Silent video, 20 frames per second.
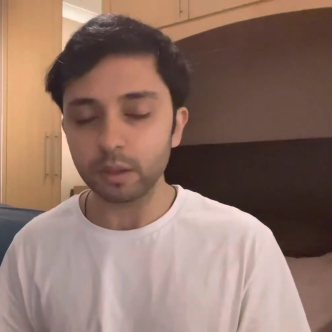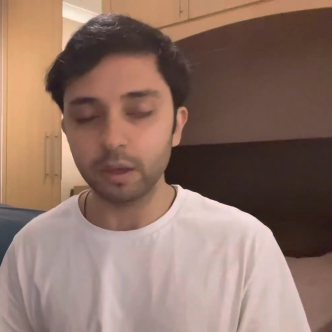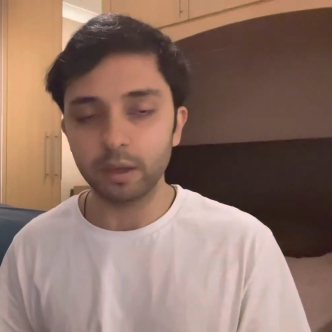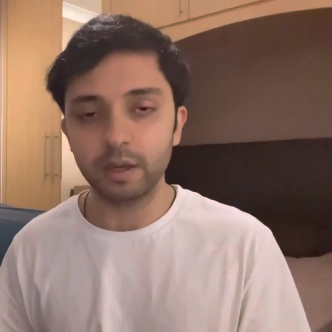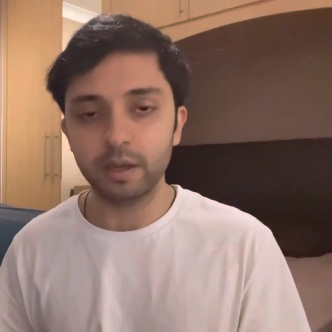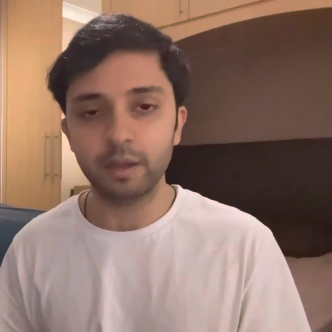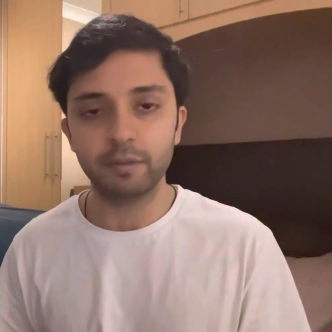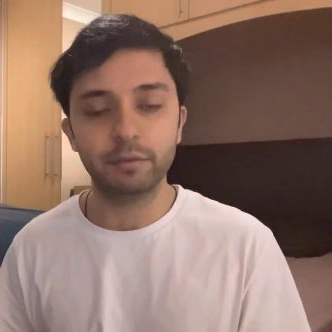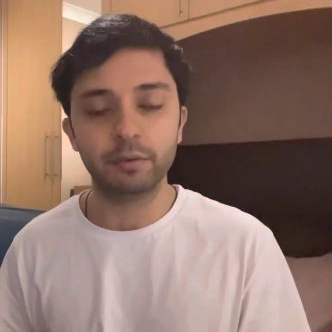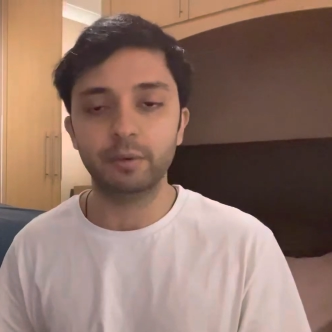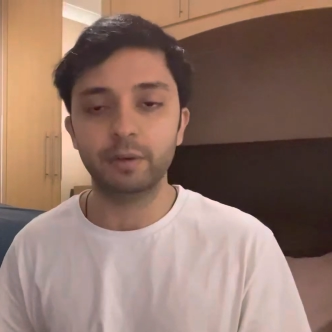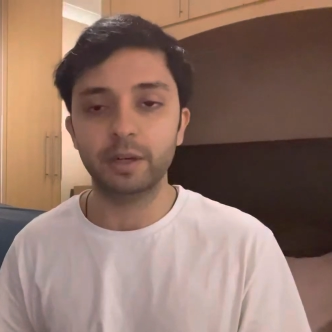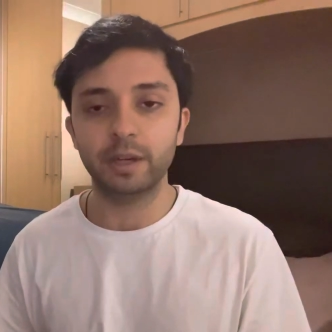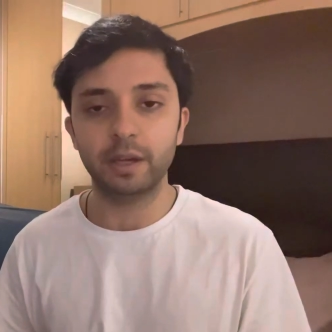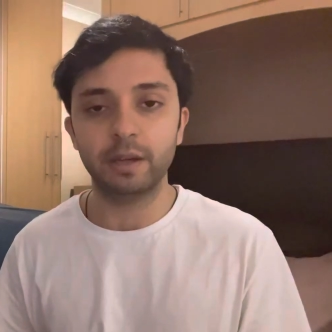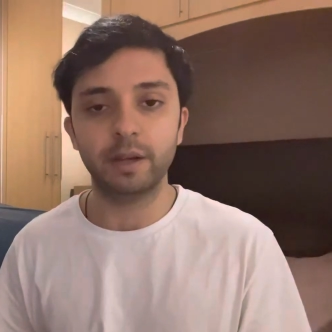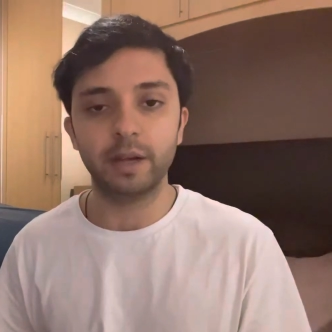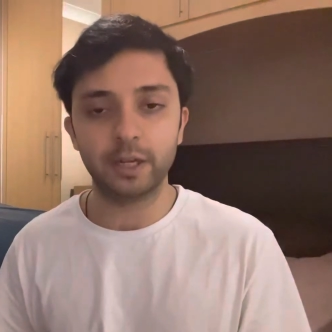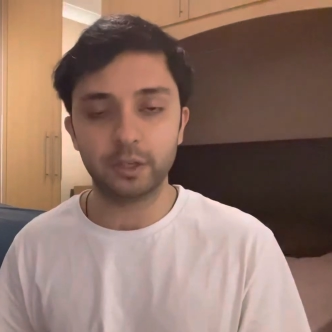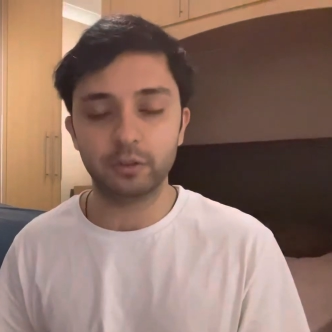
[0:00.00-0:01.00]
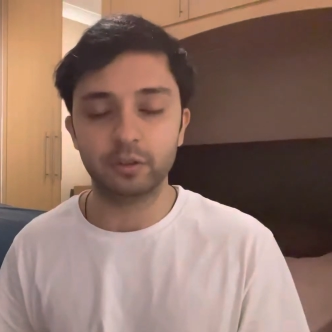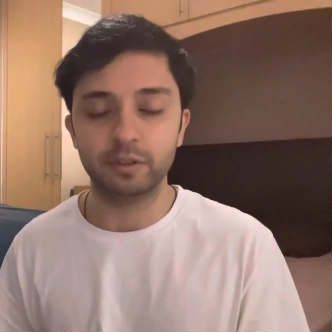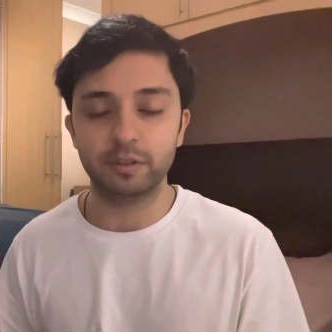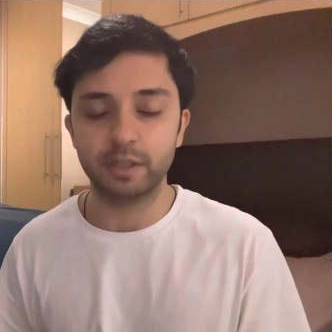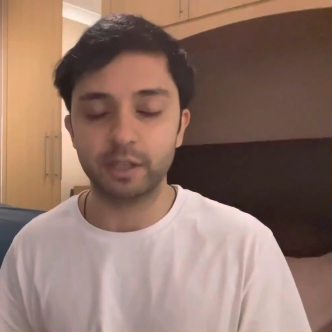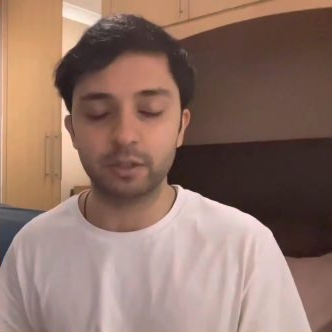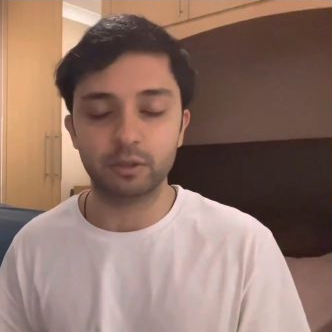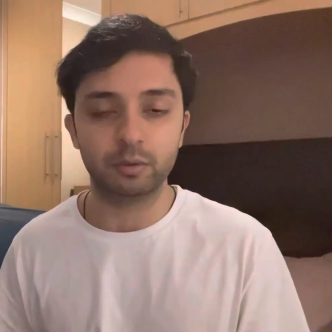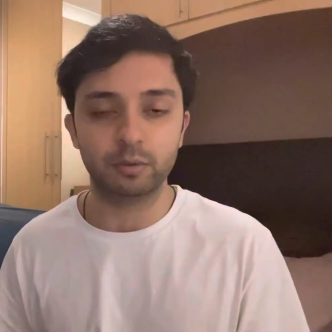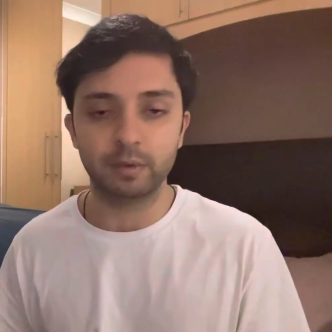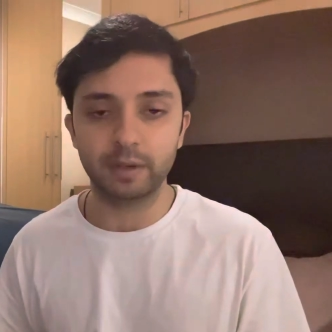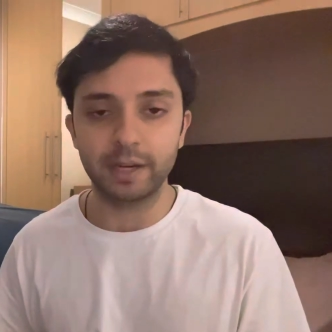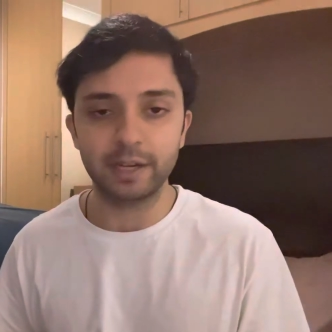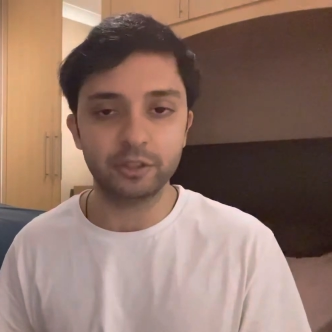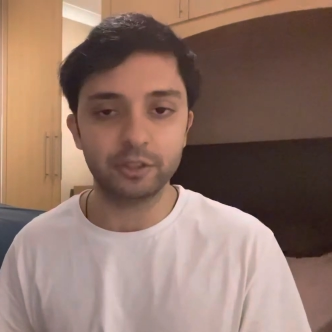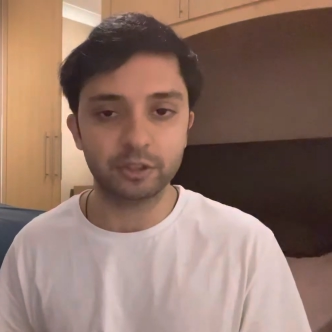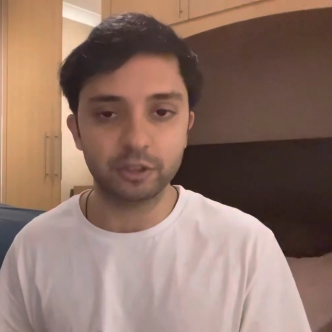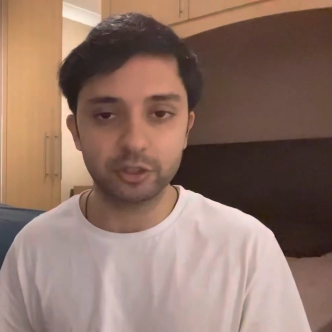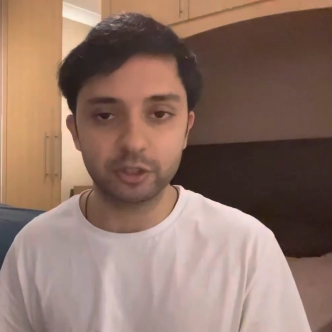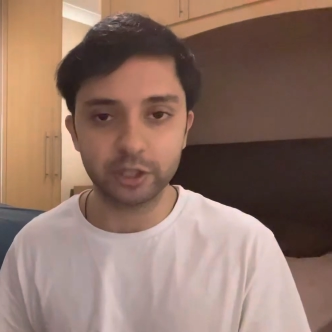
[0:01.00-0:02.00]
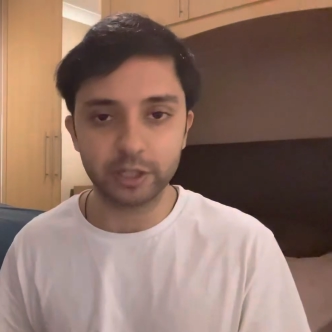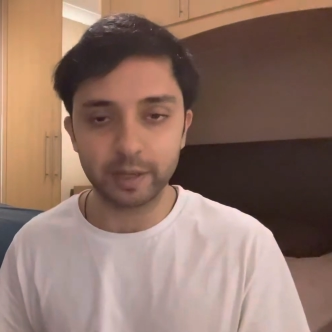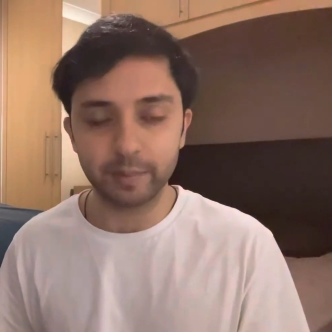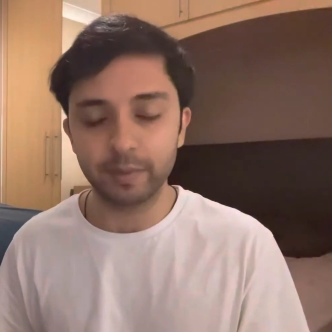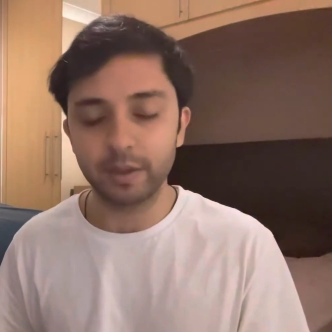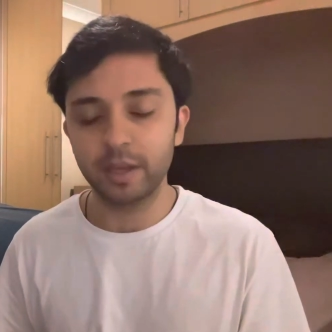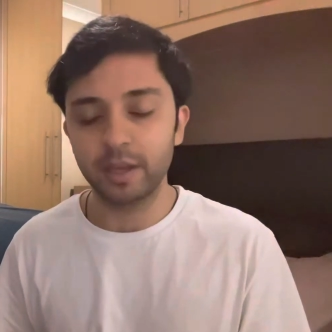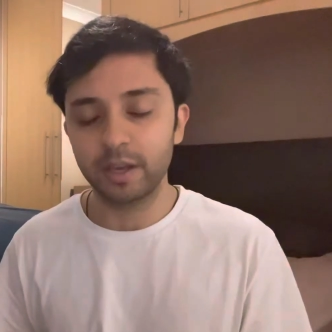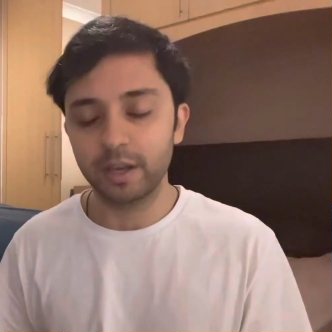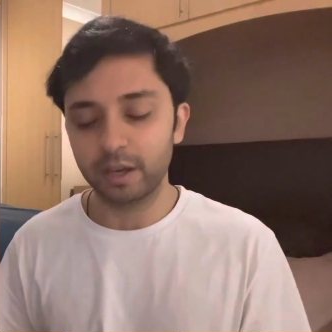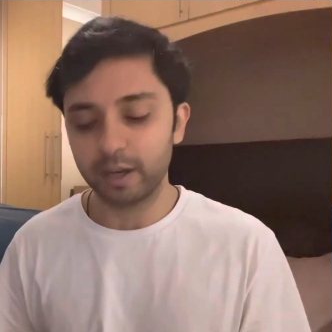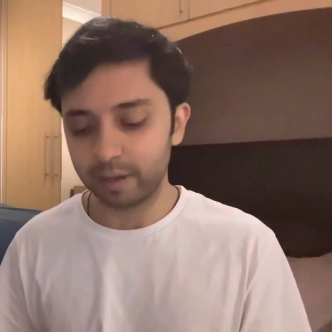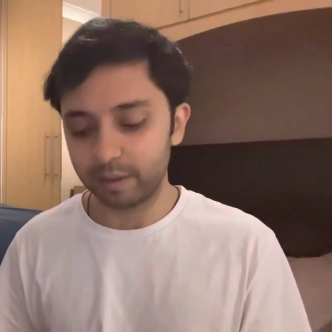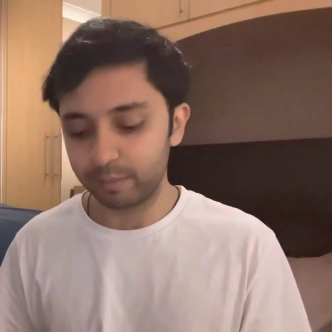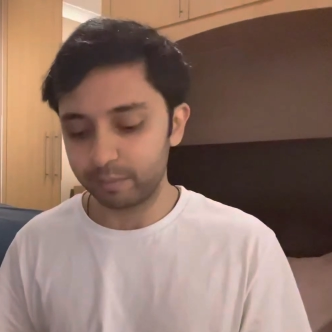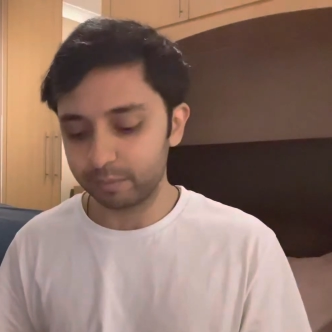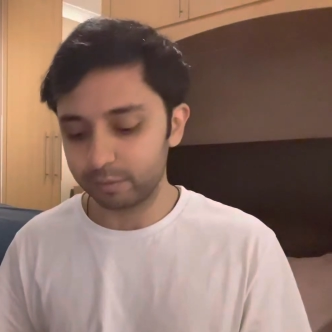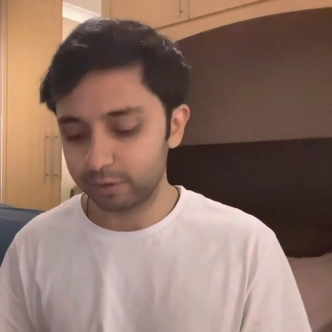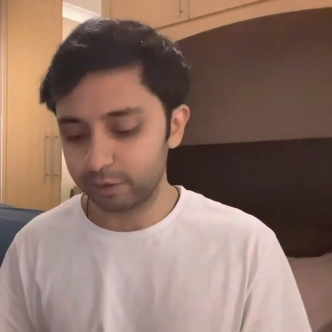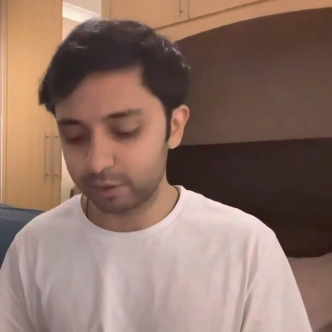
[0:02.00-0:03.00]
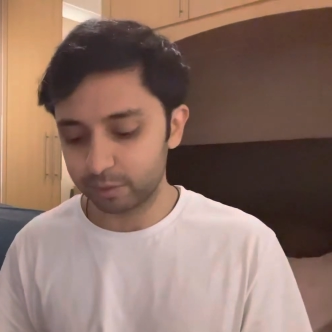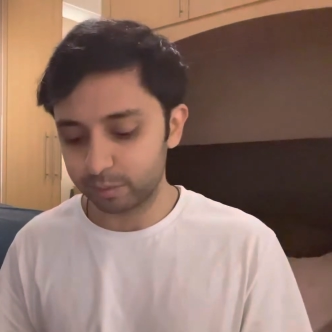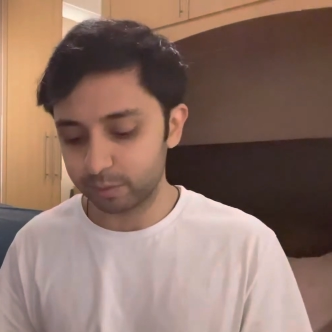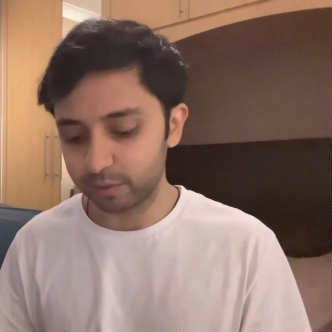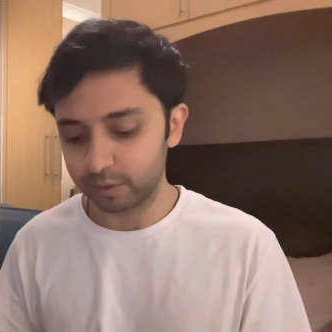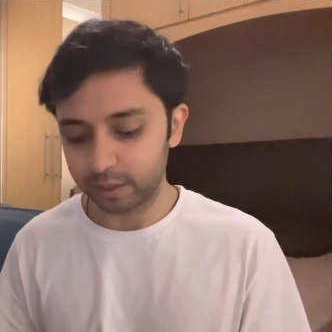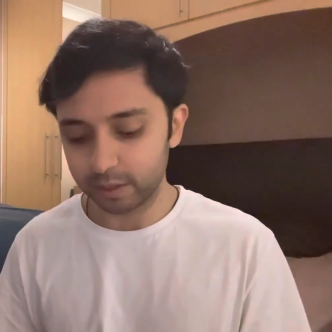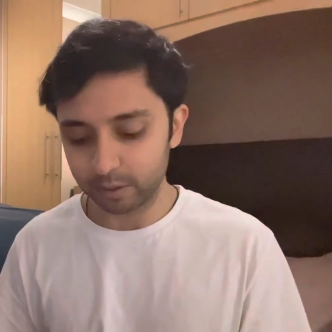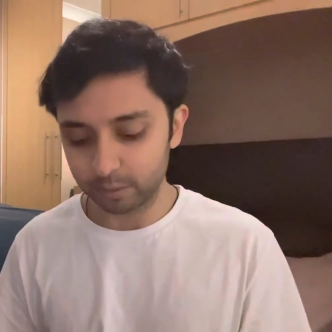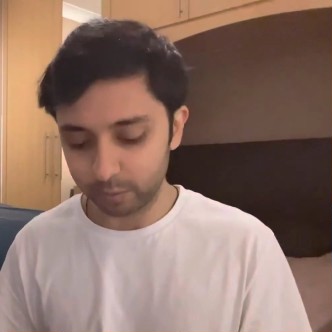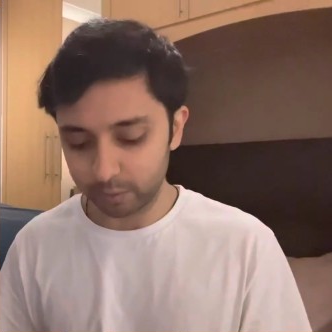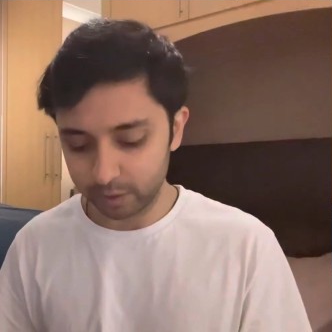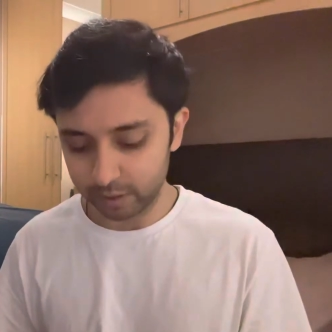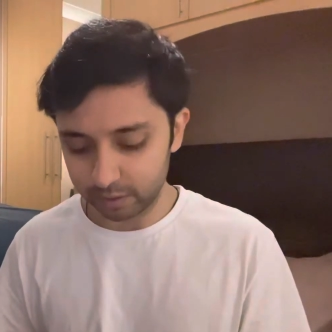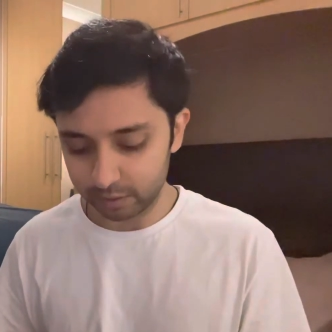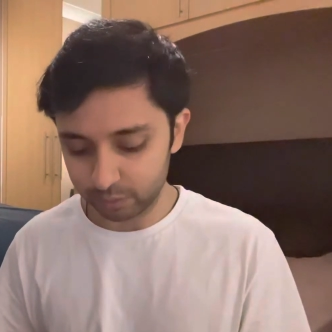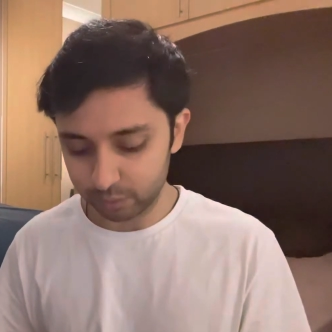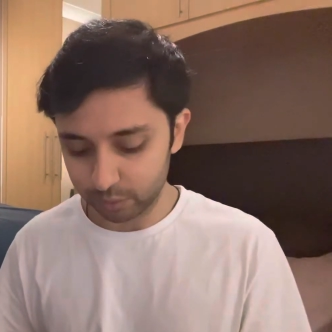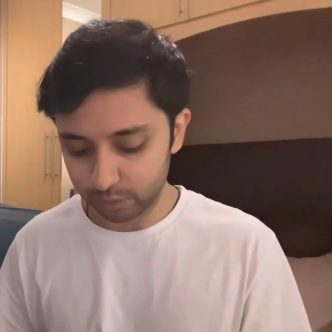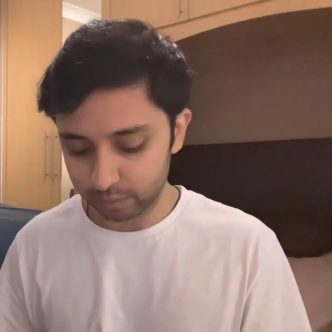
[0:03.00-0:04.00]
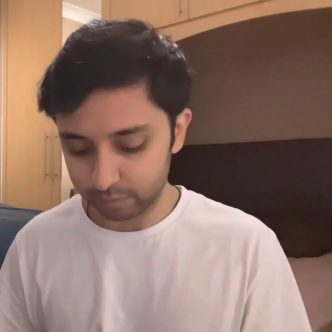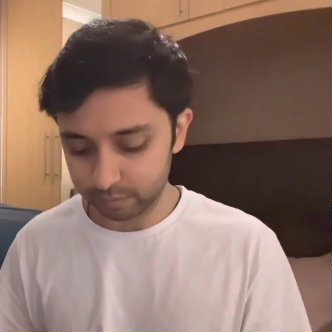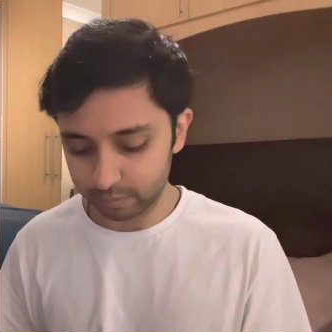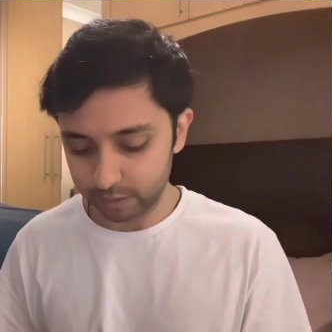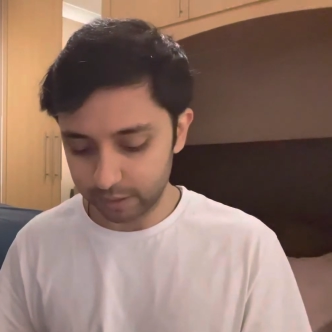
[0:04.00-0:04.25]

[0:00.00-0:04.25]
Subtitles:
if you're in a heterosexual relationship, just because I don't want to sort of